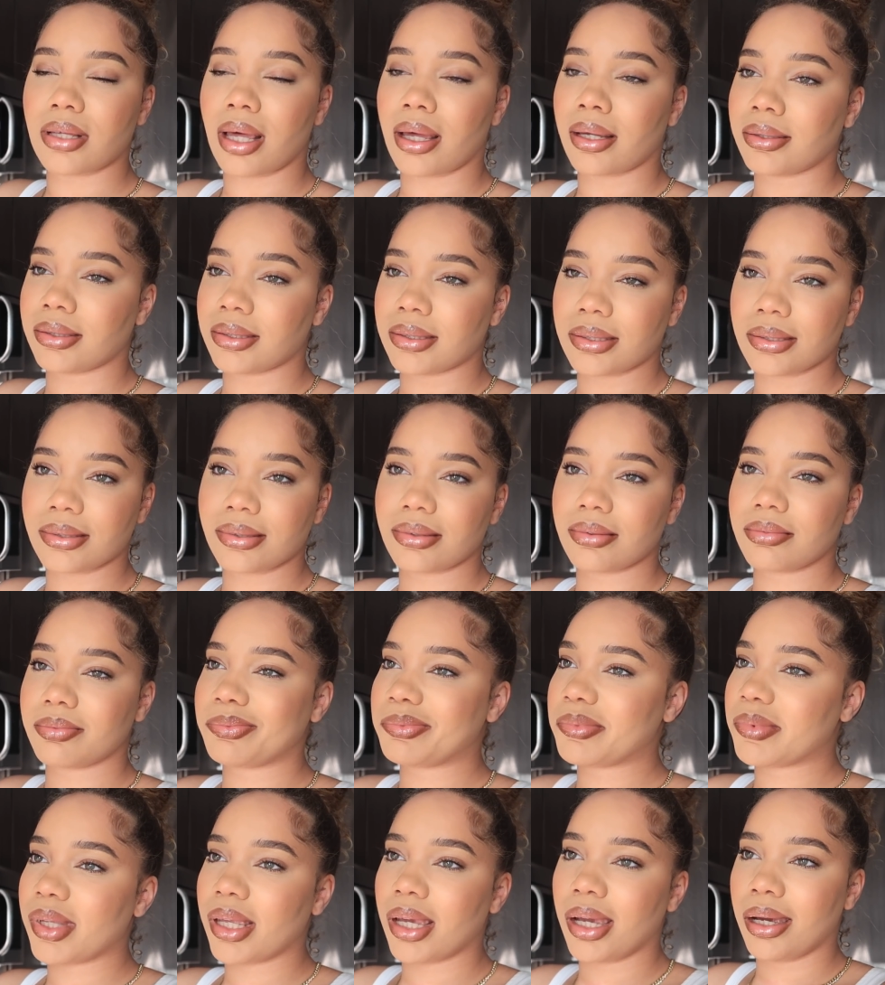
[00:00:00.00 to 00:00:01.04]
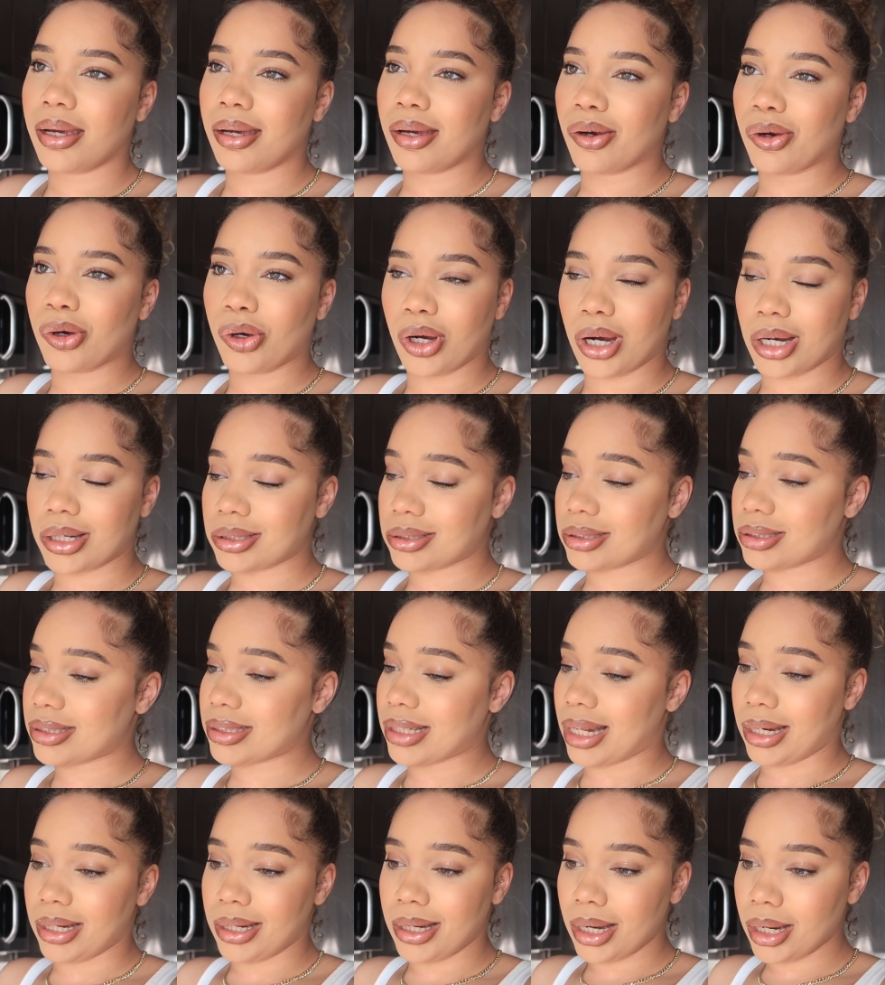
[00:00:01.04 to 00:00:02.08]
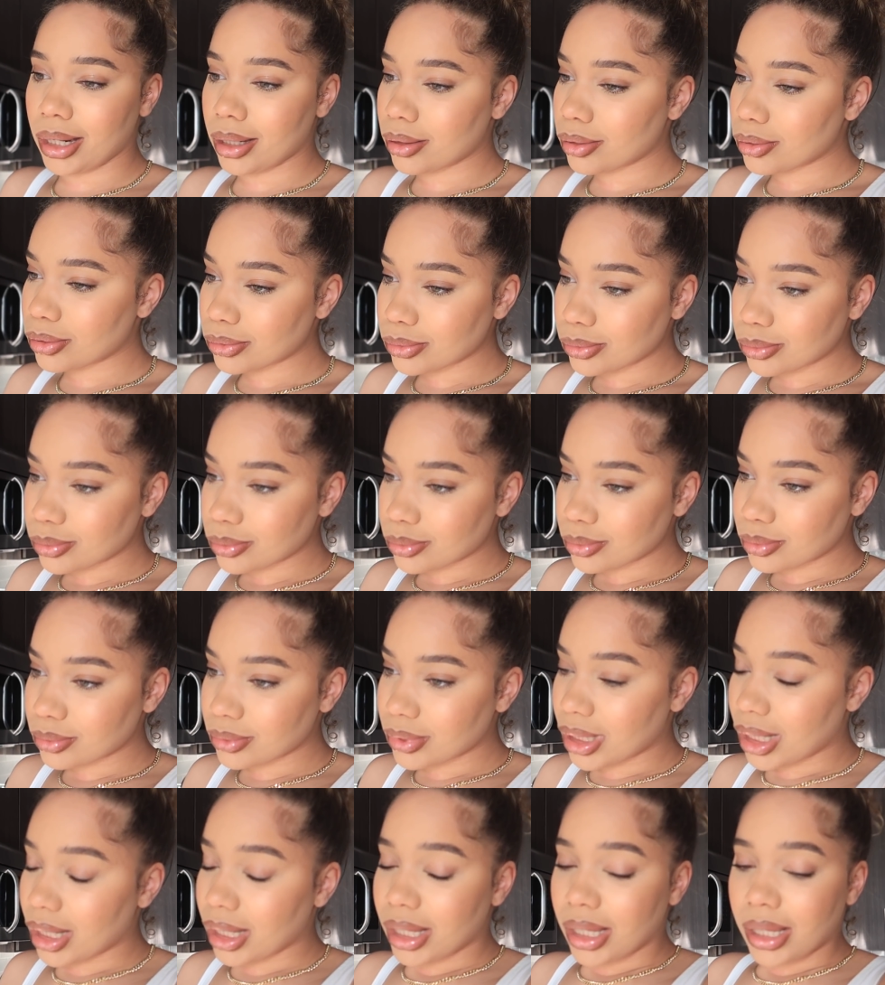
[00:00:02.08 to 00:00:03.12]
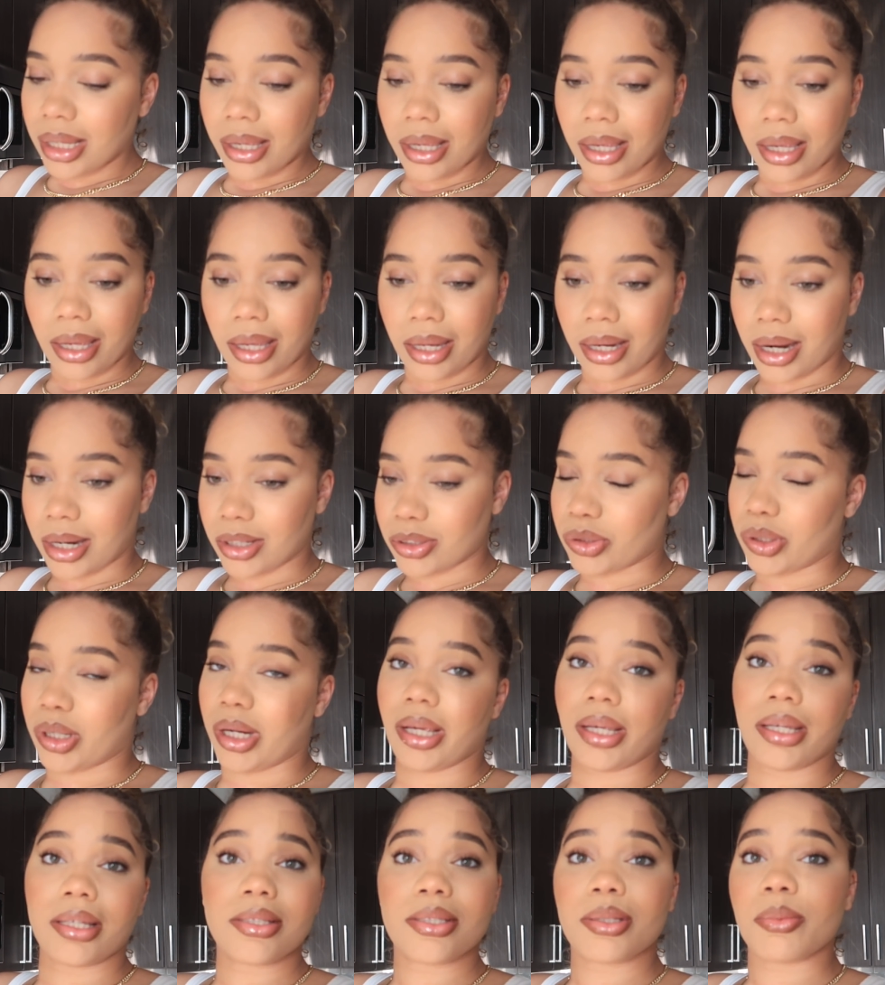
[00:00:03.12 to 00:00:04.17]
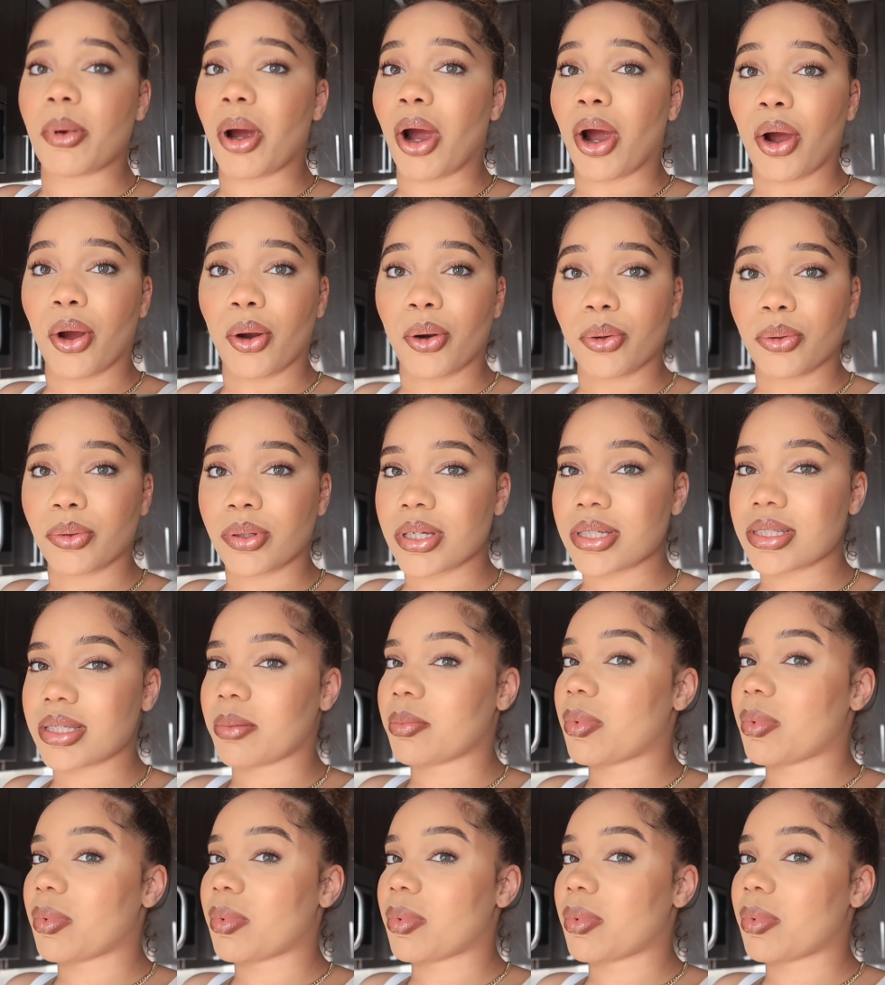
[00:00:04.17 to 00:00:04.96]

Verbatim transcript: I just, bro, I just set it down and I try again tomorrow because